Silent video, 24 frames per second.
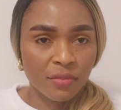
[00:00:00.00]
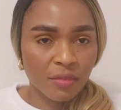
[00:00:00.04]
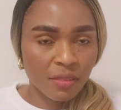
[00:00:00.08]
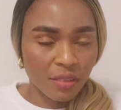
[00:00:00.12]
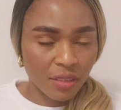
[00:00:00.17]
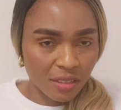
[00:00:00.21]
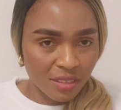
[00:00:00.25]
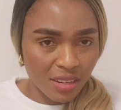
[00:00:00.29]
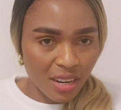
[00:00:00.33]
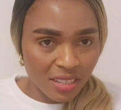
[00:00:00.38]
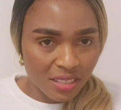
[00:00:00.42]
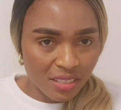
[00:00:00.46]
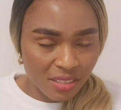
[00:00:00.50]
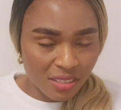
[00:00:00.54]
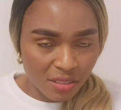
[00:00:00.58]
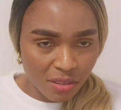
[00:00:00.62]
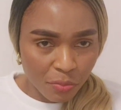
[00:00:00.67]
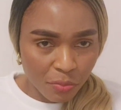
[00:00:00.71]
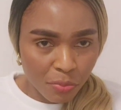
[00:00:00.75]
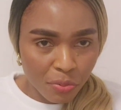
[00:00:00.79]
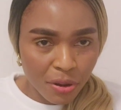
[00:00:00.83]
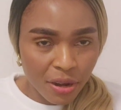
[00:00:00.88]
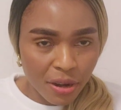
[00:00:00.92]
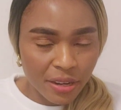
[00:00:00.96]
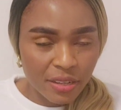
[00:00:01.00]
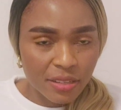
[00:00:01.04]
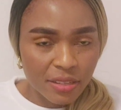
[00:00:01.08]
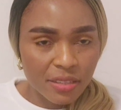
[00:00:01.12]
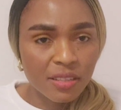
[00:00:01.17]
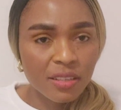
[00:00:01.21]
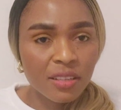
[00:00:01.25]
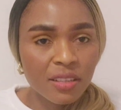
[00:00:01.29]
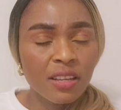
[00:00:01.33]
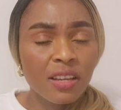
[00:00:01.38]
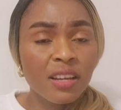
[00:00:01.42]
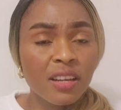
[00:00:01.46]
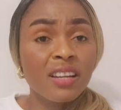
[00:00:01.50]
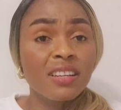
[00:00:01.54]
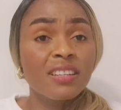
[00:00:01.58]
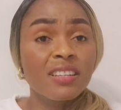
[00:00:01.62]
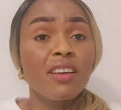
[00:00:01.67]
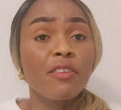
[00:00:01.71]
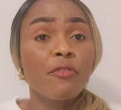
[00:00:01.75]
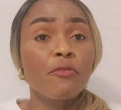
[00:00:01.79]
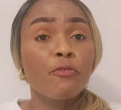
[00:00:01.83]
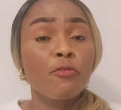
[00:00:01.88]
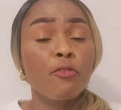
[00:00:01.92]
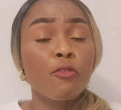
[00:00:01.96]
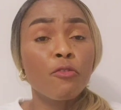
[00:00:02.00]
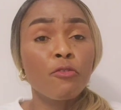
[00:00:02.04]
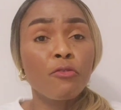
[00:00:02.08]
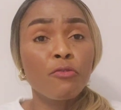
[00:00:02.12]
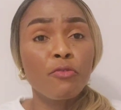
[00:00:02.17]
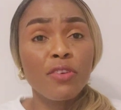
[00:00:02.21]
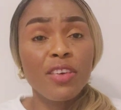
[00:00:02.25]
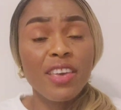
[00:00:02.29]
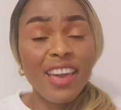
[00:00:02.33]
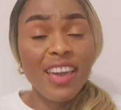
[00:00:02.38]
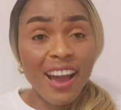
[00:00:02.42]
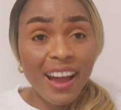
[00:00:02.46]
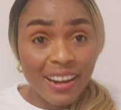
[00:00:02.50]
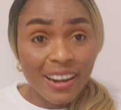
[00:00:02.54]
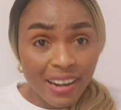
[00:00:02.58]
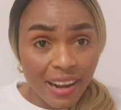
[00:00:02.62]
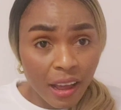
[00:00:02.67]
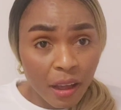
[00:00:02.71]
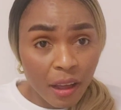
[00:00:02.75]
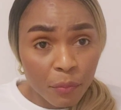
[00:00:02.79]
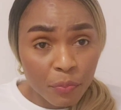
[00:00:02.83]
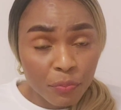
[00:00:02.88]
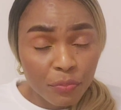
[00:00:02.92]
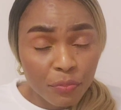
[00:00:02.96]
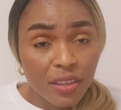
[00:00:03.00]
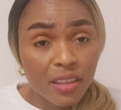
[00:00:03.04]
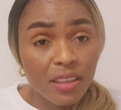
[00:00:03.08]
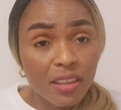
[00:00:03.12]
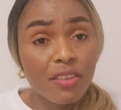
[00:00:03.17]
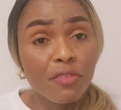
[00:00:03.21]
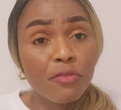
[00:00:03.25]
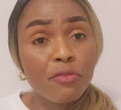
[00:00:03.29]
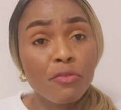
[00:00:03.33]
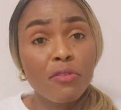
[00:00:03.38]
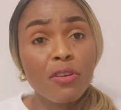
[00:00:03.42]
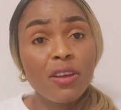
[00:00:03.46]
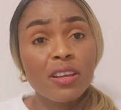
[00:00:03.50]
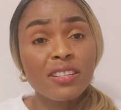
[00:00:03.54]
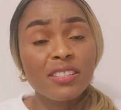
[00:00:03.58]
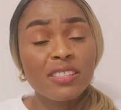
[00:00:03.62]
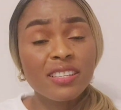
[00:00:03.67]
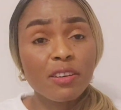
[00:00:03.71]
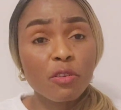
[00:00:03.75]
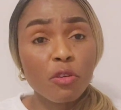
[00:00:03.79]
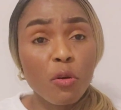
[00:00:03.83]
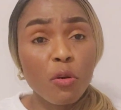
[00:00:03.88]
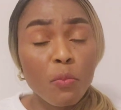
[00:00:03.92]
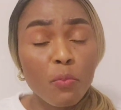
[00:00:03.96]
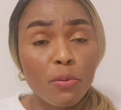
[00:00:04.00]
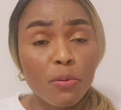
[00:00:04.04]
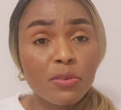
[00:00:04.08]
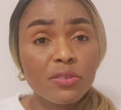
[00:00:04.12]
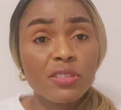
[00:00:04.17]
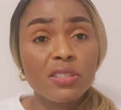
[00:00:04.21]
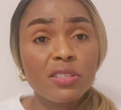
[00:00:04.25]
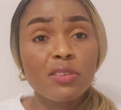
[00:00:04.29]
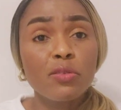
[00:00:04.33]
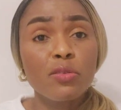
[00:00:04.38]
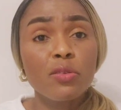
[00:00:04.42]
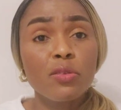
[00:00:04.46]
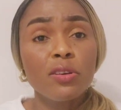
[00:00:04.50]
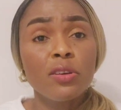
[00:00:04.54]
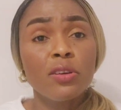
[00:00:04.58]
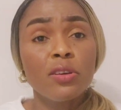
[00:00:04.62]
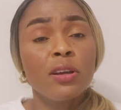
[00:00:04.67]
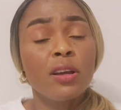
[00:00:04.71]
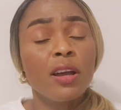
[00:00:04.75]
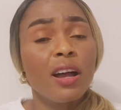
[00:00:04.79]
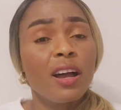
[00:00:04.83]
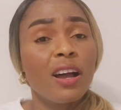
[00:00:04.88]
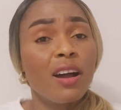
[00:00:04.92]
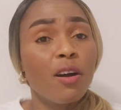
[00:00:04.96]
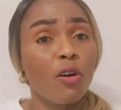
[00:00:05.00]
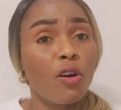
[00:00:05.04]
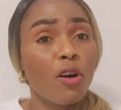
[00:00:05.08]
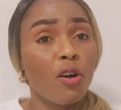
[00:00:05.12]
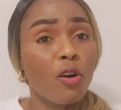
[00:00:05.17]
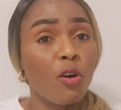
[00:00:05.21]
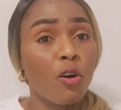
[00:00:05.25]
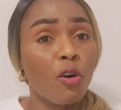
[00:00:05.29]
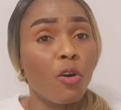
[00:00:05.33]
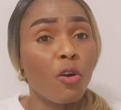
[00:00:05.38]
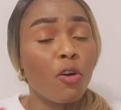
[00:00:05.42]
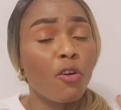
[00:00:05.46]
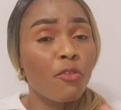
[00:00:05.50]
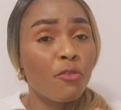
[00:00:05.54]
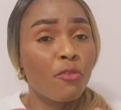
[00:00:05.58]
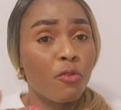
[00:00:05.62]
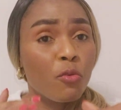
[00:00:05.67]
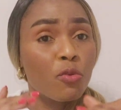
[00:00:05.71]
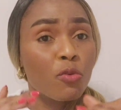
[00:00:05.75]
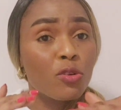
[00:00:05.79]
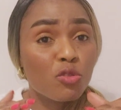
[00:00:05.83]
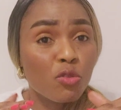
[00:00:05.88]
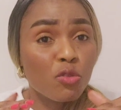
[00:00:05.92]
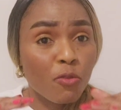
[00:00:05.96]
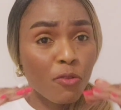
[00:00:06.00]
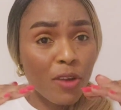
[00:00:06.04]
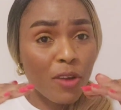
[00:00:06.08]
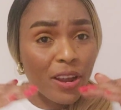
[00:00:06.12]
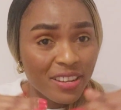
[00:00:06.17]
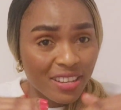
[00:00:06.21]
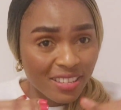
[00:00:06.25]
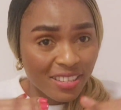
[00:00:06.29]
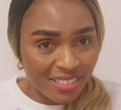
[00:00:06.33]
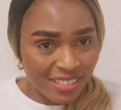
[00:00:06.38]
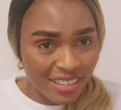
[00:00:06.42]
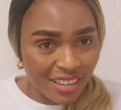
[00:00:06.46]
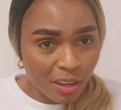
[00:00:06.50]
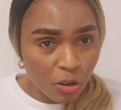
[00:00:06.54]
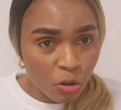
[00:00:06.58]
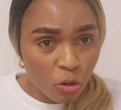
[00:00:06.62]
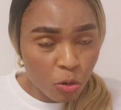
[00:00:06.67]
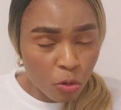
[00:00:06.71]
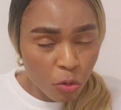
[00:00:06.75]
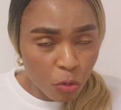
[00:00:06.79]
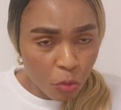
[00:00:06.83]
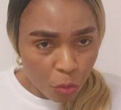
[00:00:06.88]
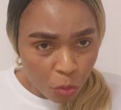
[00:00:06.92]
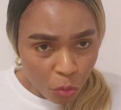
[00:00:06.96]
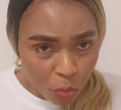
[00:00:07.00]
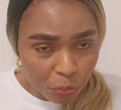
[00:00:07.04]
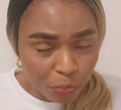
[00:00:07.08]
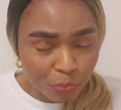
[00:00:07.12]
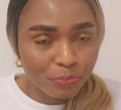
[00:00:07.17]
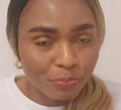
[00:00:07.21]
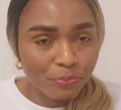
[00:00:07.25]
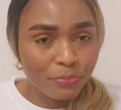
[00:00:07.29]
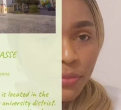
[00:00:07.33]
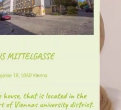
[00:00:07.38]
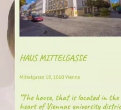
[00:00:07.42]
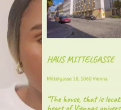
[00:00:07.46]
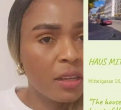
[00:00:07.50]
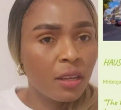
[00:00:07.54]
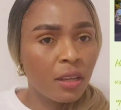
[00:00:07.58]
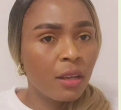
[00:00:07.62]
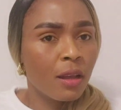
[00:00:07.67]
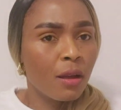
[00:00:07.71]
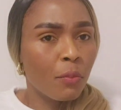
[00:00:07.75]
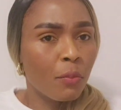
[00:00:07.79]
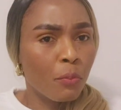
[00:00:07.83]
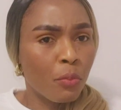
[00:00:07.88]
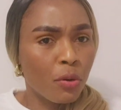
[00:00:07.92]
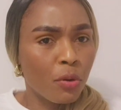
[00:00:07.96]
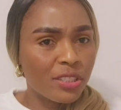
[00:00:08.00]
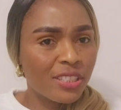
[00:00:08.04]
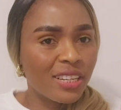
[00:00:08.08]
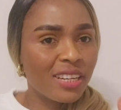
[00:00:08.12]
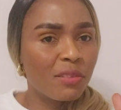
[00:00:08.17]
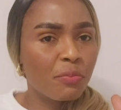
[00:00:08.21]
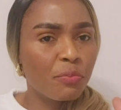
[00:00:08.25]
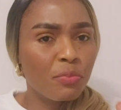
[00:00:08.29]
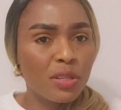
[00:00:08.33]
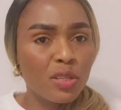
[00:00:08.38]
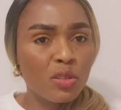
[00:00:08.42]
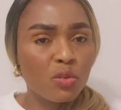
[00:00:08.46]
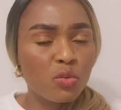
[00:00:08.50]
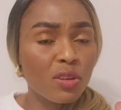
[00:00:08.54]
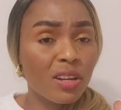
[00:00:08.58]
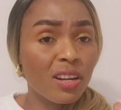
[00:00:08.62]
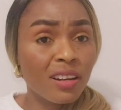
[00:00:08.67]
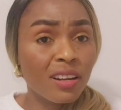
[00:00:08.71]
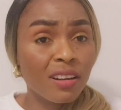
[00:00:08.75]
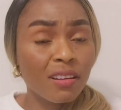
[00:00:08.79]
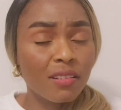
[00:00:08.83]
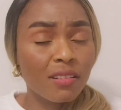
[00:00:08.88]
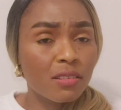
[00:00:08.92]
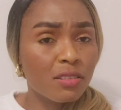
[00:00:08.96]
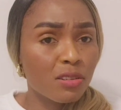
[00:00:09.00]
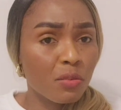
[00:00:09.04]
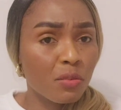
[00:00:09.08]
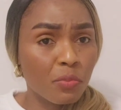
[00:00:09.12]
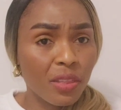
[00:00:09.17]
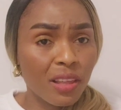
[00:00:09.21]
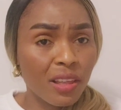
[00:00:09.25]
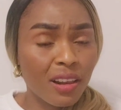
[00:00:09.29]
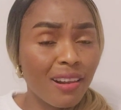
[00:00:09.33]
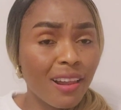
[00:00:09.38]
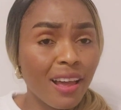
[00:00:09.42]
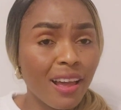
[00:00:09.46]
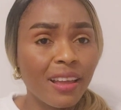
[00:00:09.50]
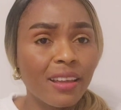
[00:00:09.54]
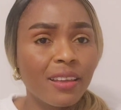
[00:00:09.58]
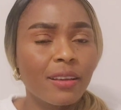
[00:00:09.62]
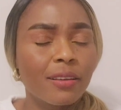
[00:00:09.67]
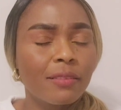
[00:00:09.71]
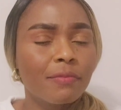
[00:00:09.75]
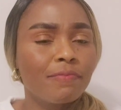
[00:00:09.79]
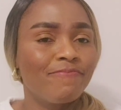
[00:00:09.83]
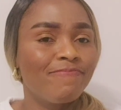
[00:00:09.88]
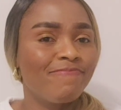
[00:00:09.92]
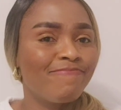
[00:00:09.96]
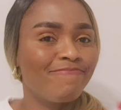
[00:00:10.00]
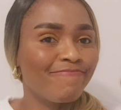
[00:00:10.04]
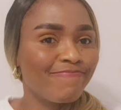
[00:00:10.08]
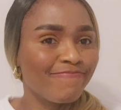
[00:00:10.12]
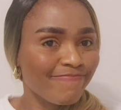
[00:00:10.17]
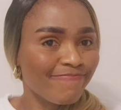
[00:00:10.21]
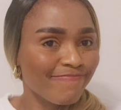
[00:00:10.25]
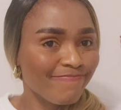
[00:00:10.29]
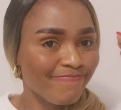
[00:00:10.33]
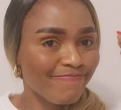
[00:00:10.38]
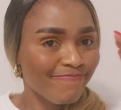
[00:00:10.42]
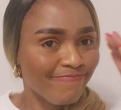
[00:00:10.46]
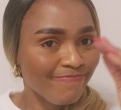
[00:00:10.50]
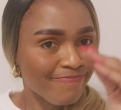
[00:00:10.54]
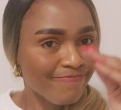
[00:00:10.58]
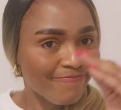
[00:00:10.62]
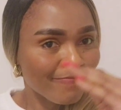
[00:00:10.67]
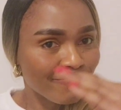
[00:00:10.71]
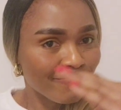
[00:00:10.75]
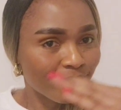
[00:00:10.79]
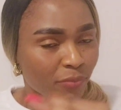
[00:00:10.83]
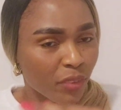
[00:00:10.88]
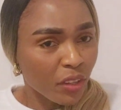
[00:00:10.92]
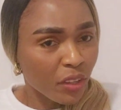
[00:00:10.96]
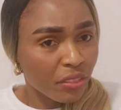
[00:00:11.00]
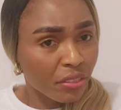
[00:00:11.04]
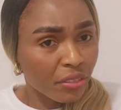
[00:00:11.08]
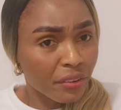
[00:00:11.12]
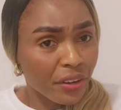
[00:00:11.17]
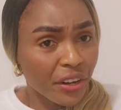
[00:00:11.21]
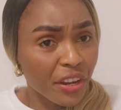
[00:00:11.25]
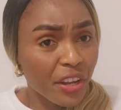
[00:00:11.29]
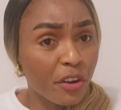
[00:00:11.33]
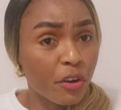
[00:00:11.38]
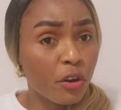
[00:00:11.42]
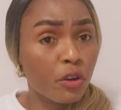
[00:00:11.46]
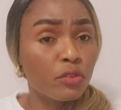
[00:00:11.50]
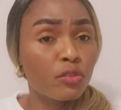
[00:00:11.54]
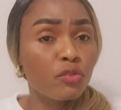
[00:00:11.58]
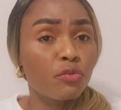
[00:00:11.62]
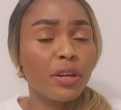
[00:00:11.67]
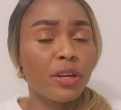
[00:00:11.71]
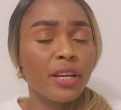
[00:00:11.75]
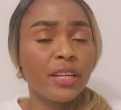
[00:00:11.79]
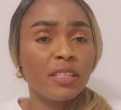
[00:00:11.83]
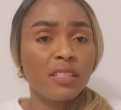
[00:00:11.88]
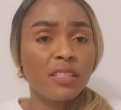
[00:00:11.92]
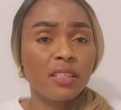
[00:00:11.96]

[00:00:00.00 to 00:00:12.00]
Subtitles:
That is the price. Then for Vienna, if you're a single person or if you want to find a single room, budget between something like 300